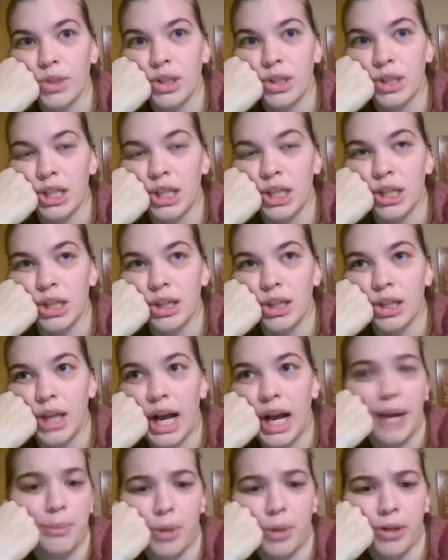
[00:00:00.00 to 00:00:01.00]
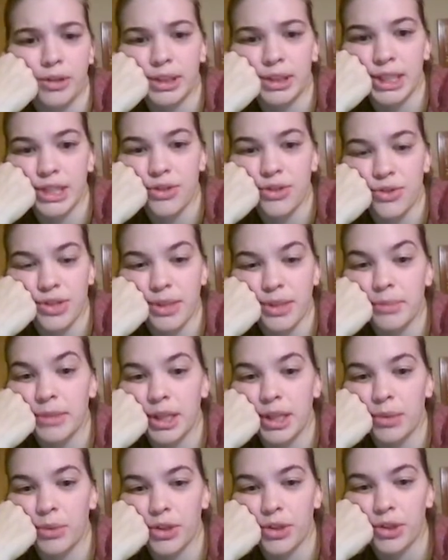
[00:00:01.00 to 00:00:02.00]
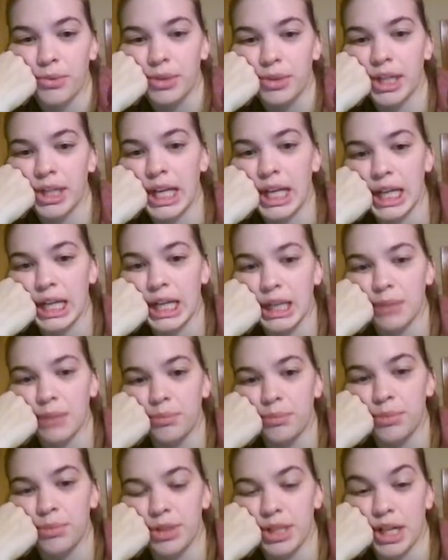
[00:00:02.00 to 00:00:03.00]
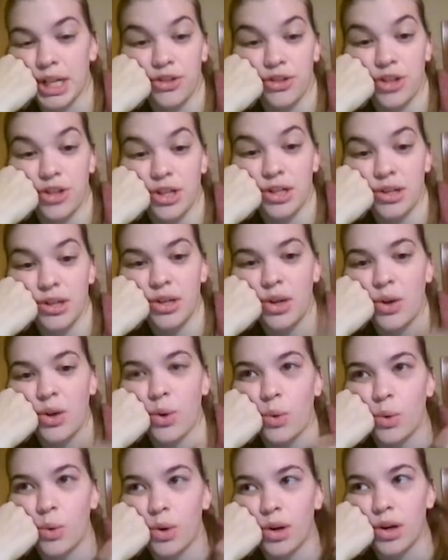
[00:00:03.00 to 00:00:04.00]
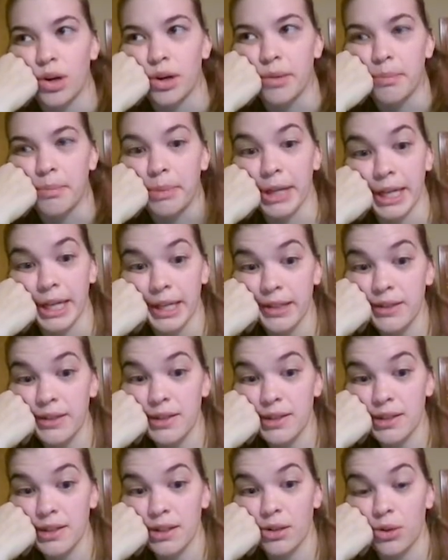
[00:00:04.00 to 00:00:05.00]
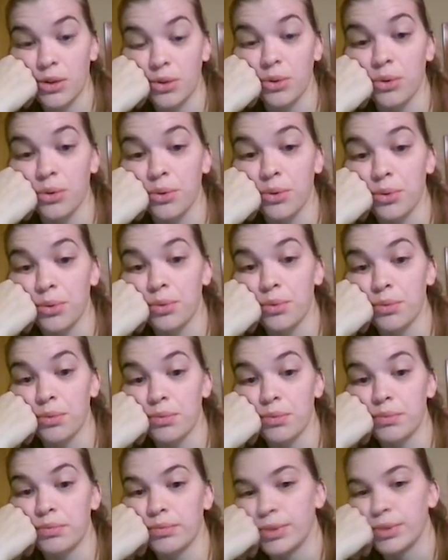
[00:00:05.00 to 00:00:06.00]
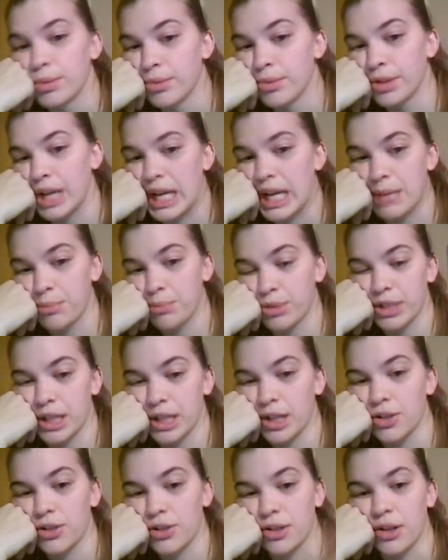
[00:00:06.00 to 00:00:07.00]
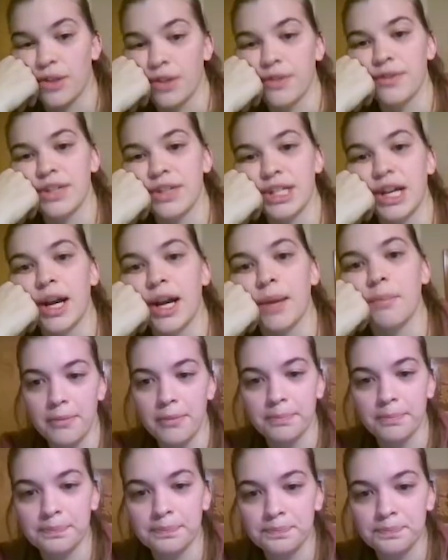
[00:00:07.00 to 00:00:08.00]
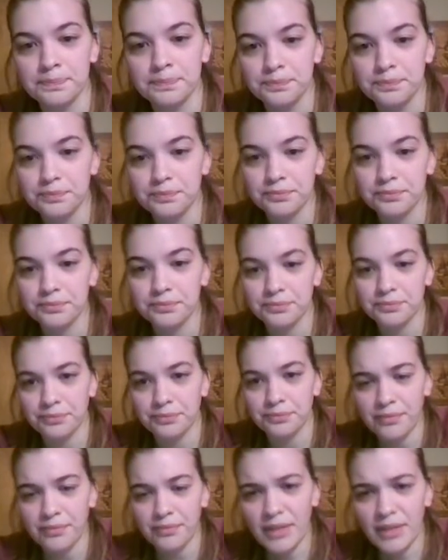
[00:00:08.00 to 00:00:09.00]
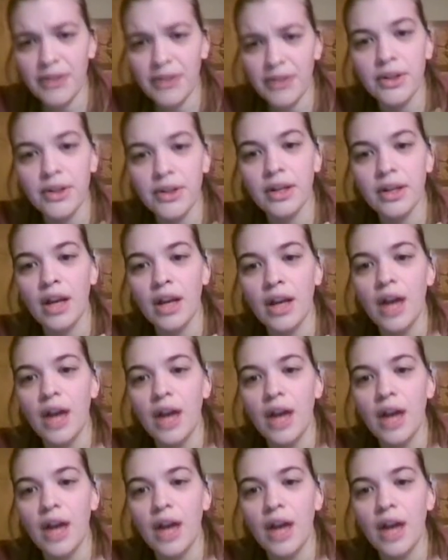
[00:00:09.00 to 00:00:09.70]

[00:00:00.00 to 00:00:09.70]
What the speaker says: the Akbar leads or something where they're regaining protection, or Biggs who will regain protection all of the time. The